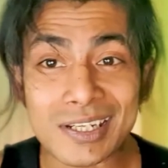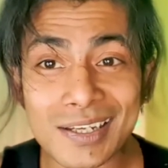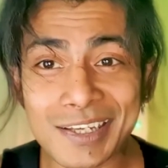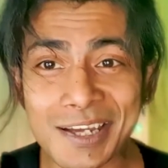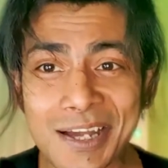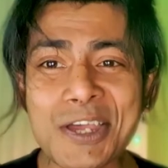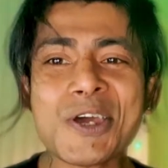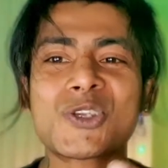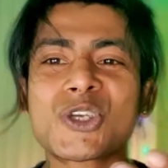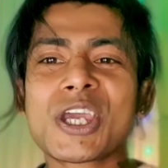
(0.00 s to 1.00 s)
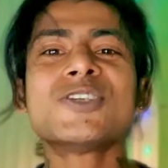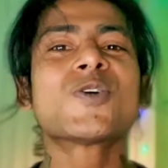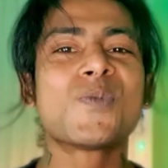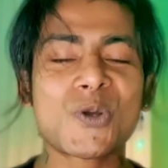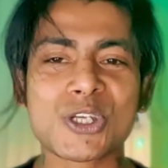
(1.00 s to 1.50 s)
yeah, to change your
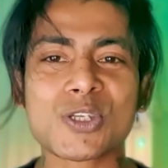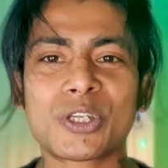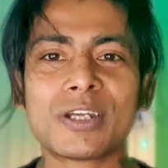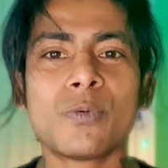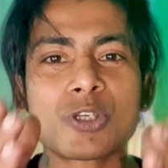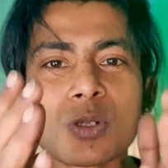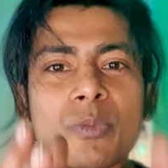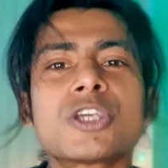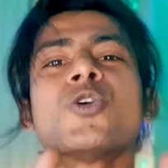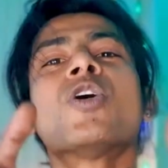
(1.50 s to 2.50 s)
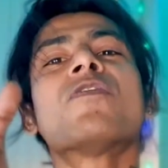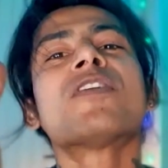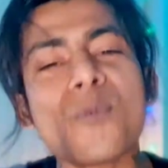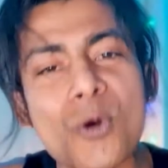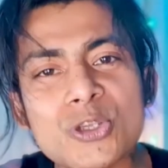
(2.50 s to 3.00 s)
motions with it, which will make you even
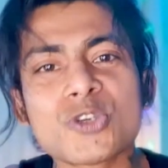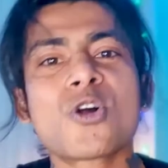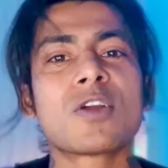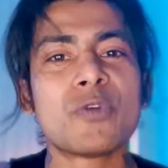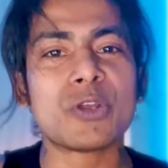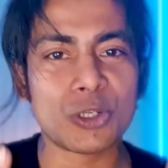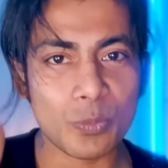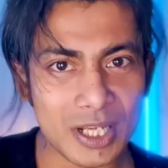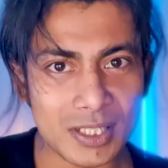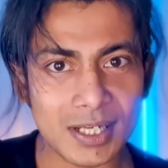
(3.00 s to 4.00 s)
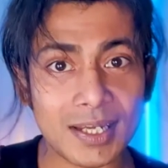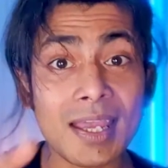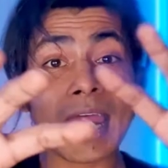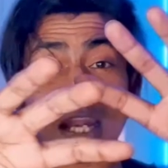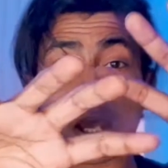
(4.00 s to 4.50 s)
more stronger with your basic.
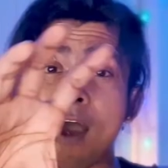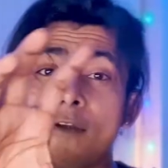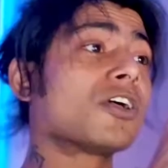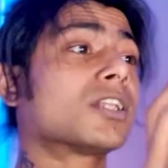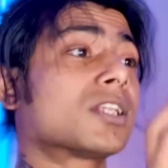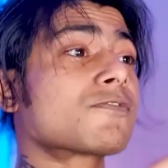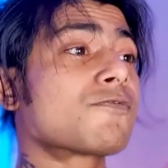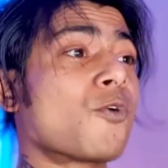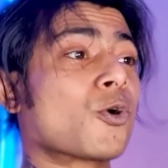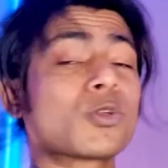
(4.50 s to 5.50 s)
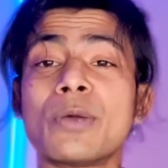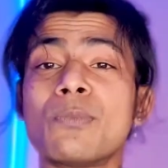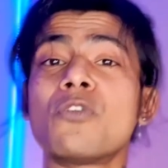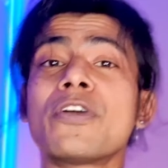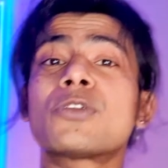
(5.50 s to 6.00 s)
Now after this fourth, we are
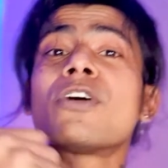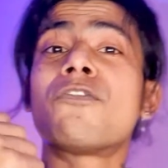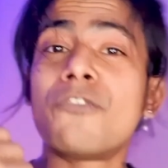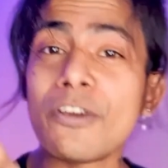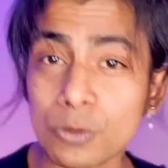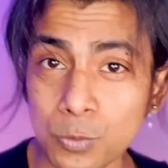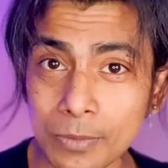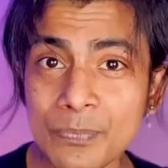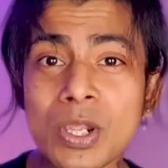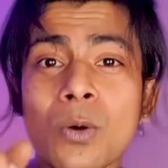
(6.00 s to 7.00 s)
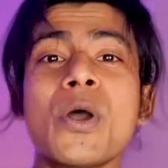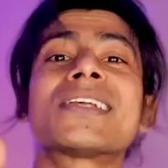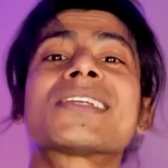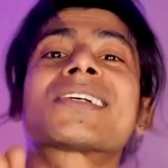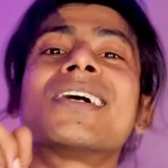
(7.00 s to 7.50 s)
moving to the fifth one, where
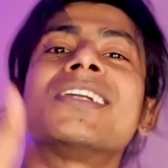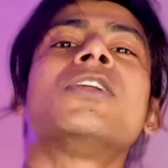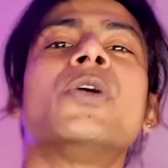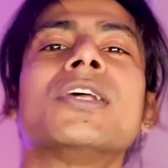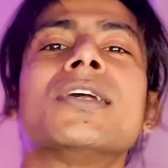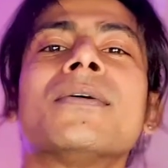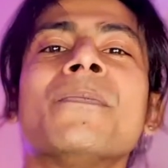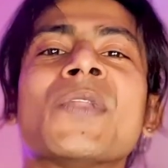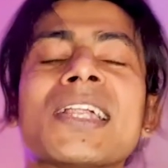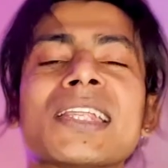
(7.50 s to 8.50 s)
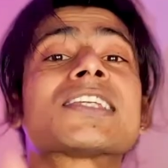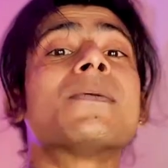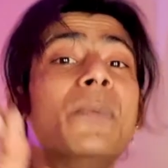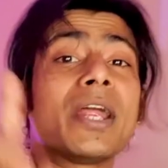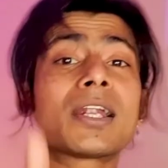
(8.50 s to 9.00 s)
is continuity. This is a
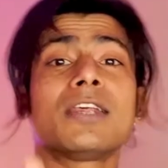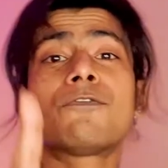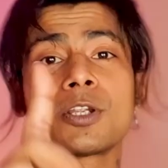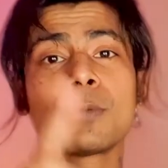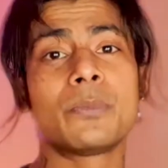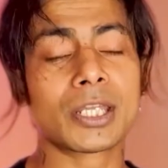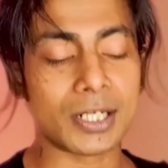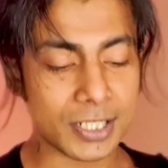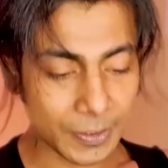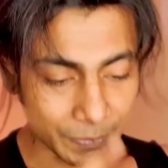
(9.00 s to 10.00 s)
big tip for the beginners.